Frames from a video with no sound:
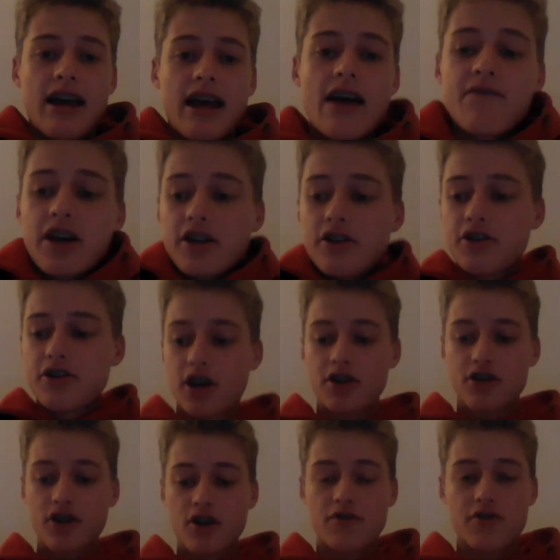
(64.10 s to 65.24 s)
and then you took
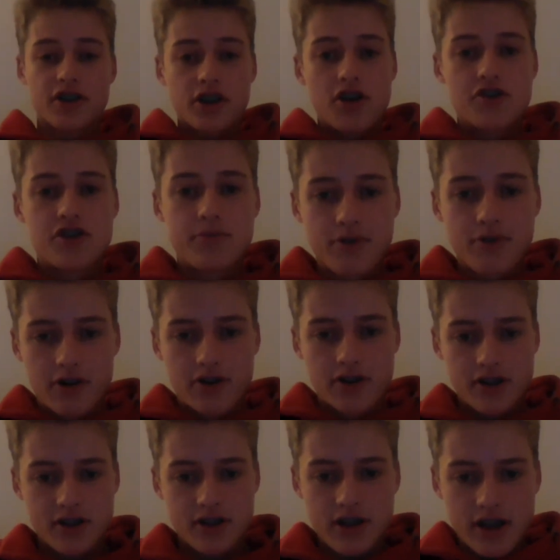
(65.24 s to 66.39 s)
over to coach the
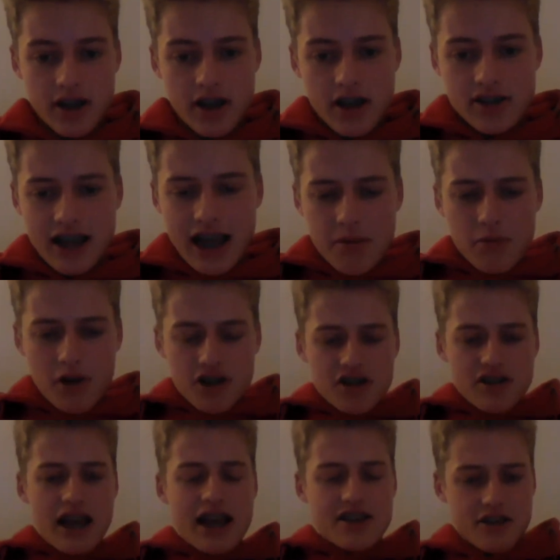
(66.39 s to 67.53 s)
pros. So how much of
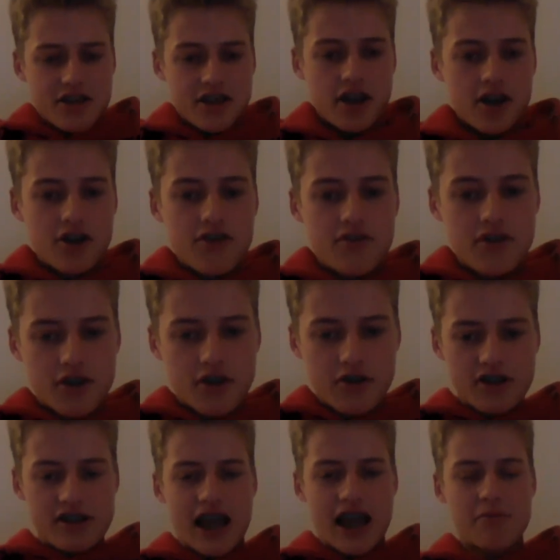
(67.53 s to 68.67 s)
that is a turnover?
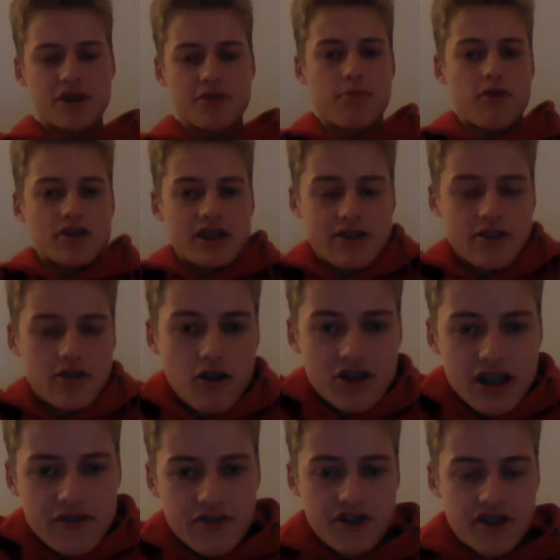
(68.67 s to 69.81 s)
Because amateur boxing is a lot
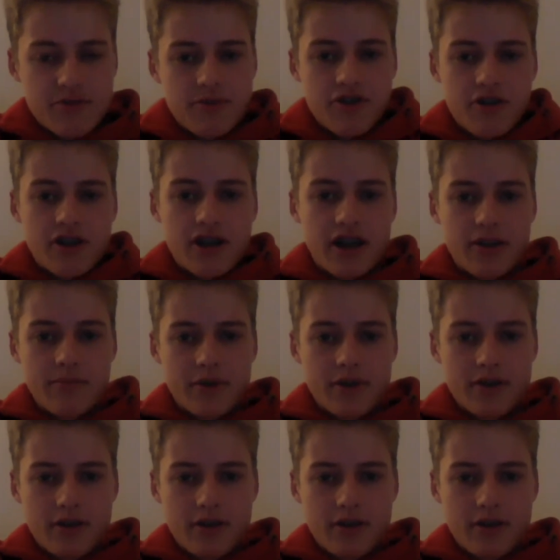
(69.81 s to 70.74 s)
different to the pro game.